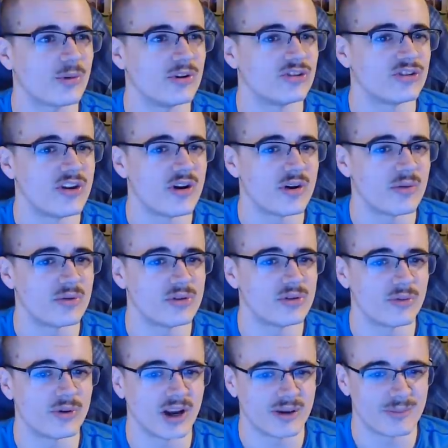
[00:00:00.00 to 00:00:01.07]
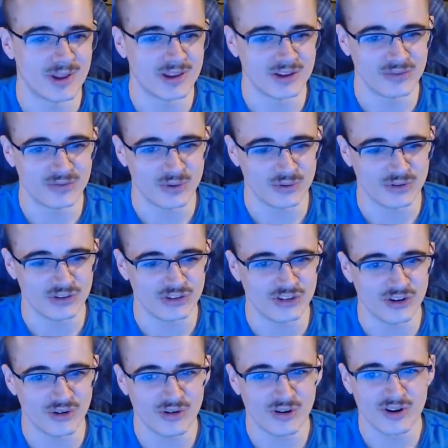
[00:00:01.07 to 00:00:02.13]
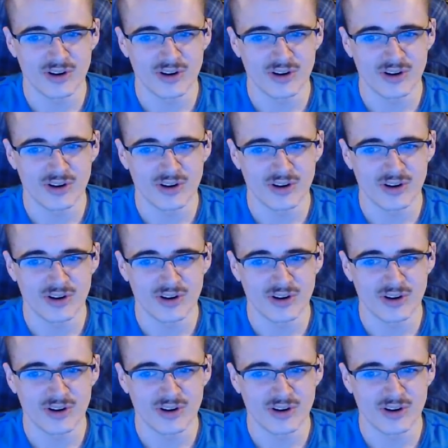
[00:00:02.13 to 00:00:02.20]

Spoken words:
ones, and I will not recommend these filters to you.